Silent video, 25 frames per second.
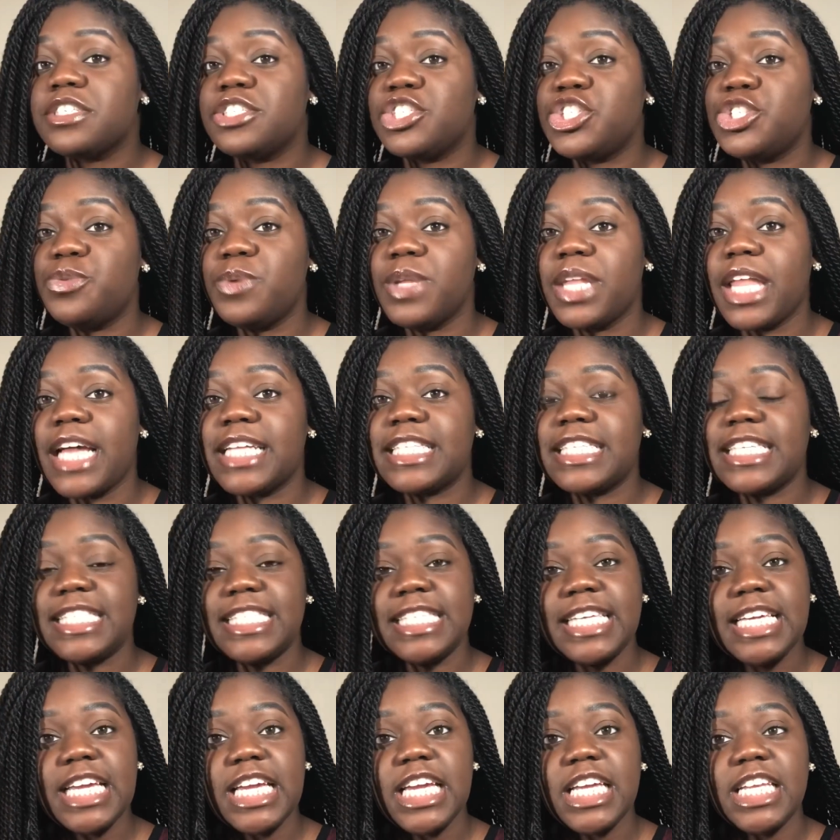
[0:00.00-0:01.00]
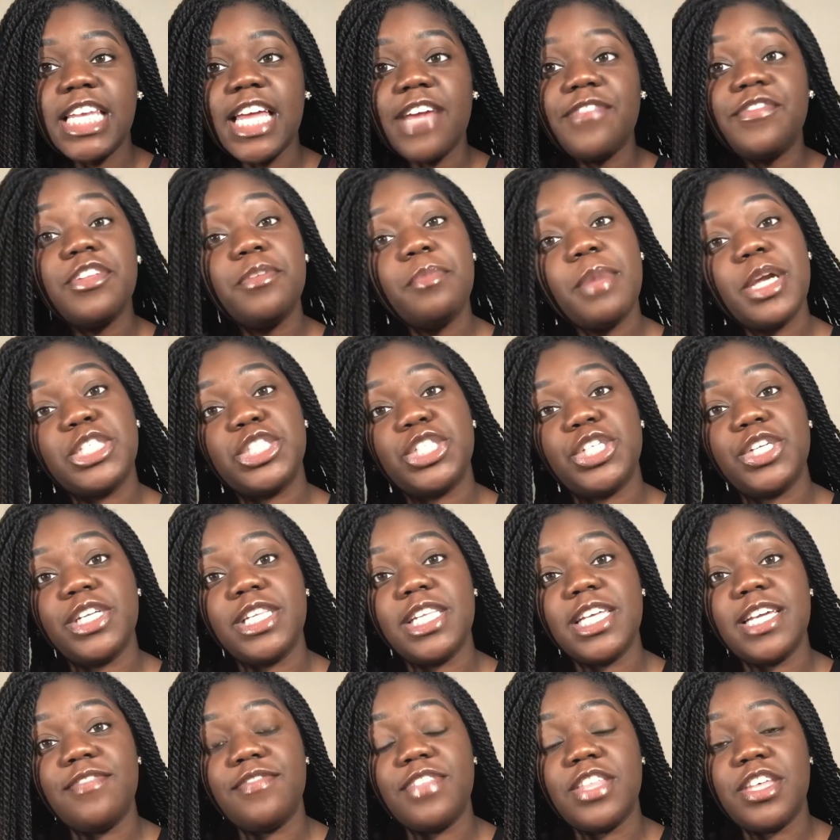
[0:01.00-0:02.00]
that you would like to see, definitely make sure you
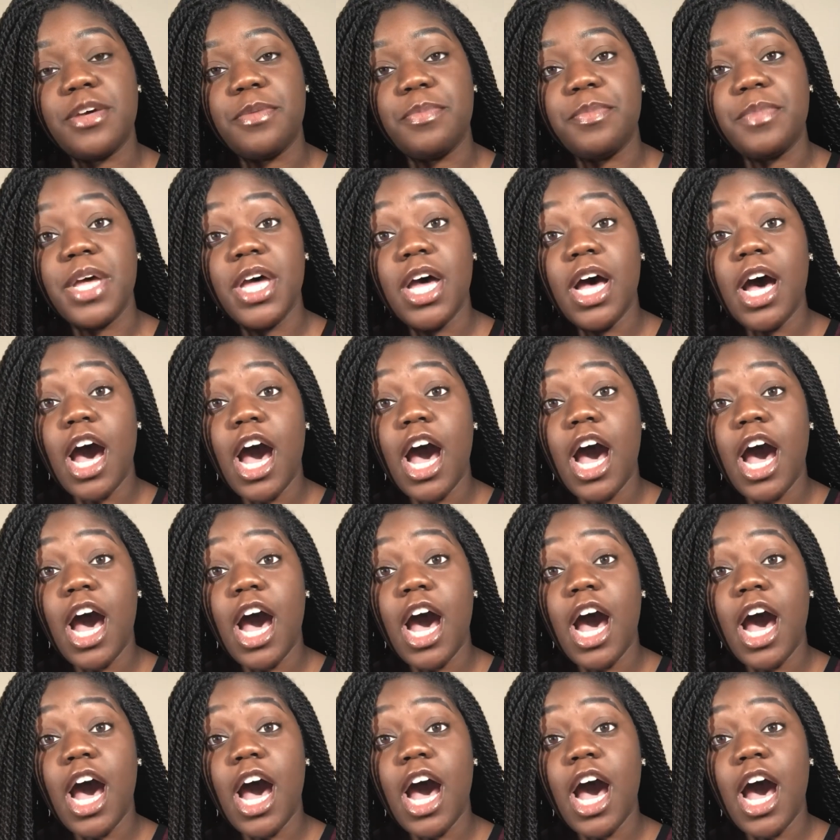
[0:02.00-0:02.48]
leave them